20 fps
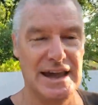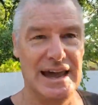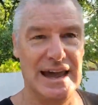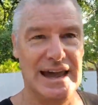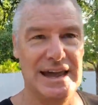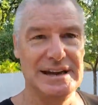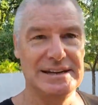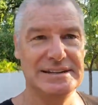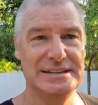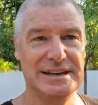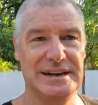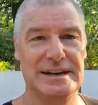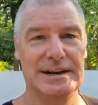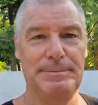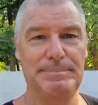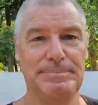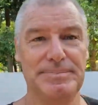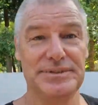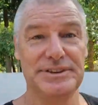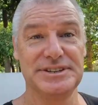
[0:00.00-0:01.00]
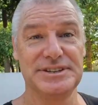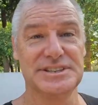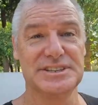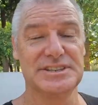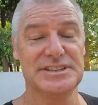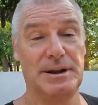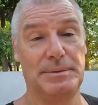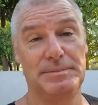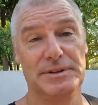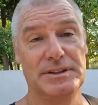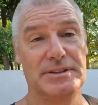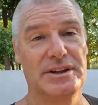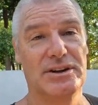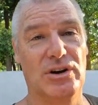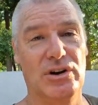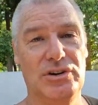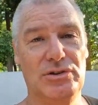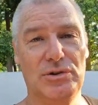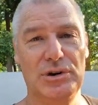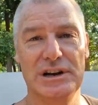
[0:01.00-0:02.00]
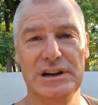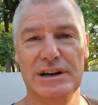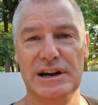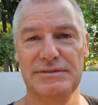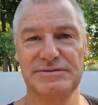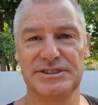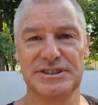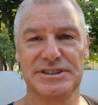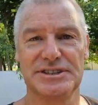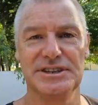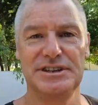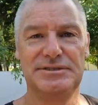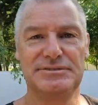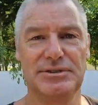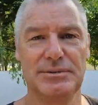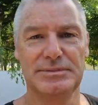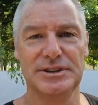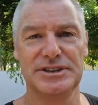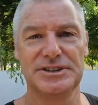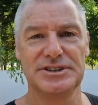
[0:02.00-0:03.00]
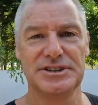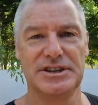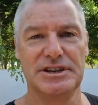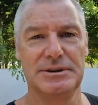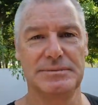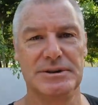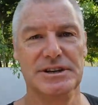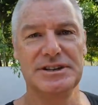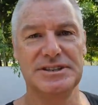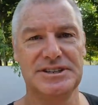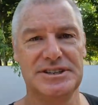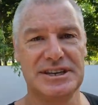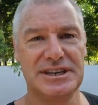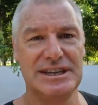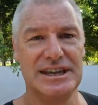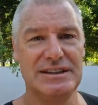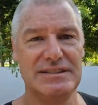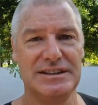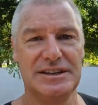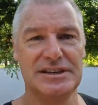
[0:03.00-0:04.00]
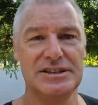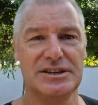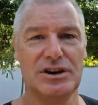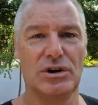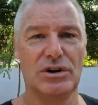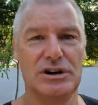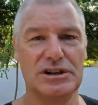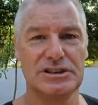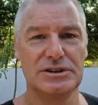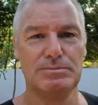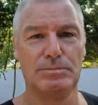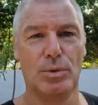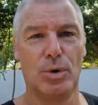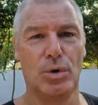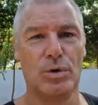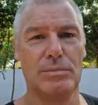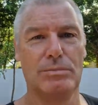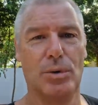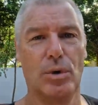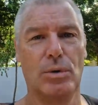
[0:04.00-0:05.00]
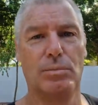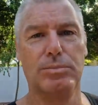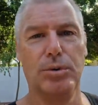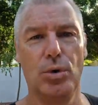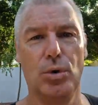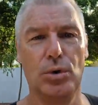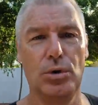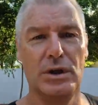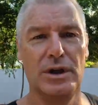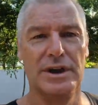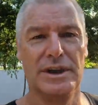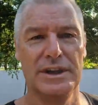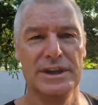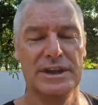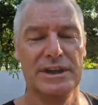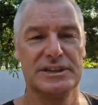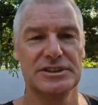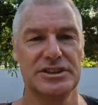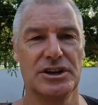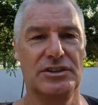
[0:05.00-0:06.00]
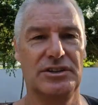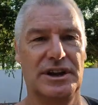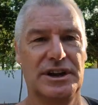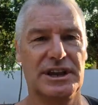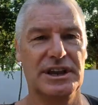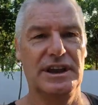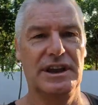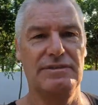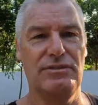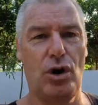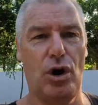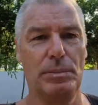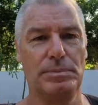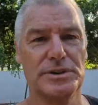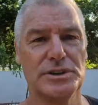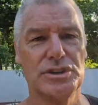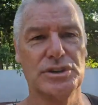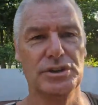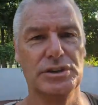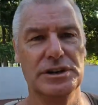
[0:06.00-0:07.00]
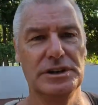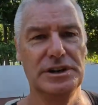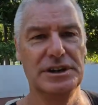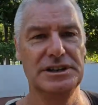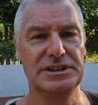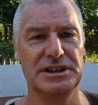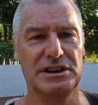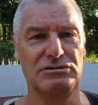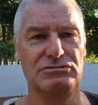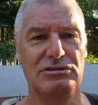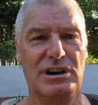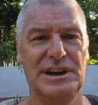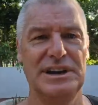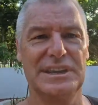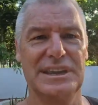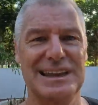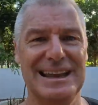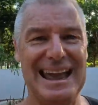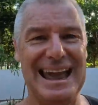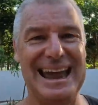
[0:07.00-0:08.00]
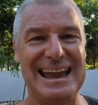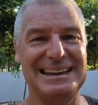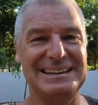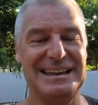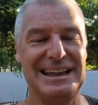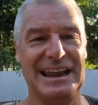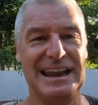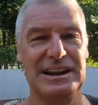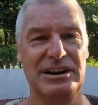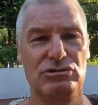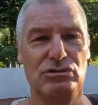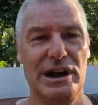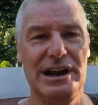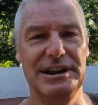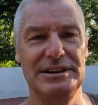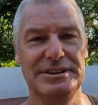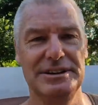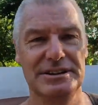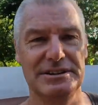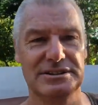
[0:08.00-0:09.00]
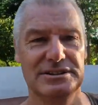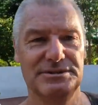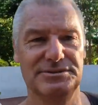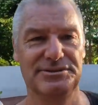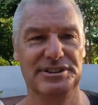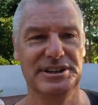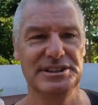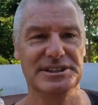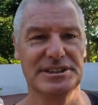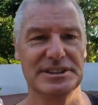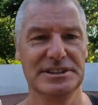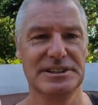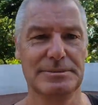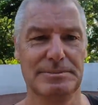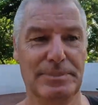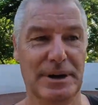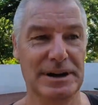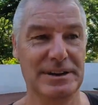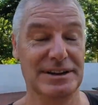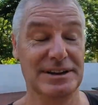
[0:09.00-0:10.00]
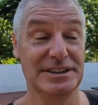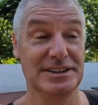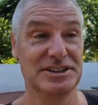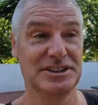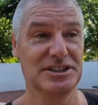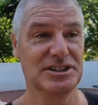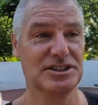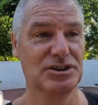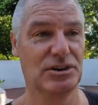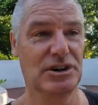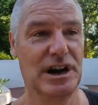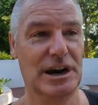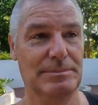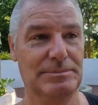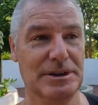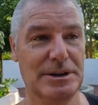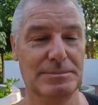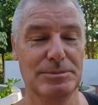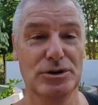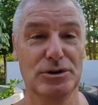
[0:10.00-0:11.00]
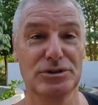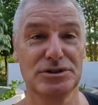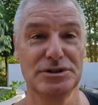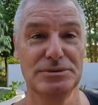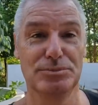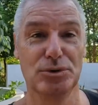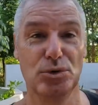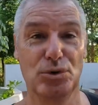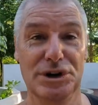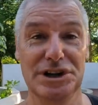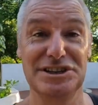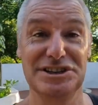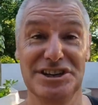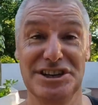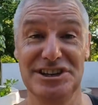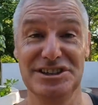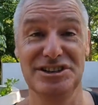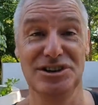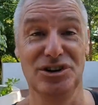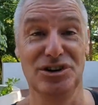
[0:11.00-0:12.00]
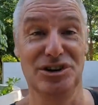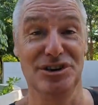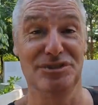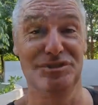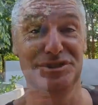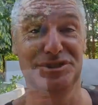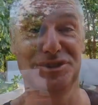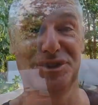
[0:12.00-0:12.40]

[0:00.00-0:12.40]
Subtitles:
and this is something that I'd really love to see from this team, is to get these guys more and more ball so they can have opportunities at running at and around defences, but it's just not happening because the ball gets kicked a lot of the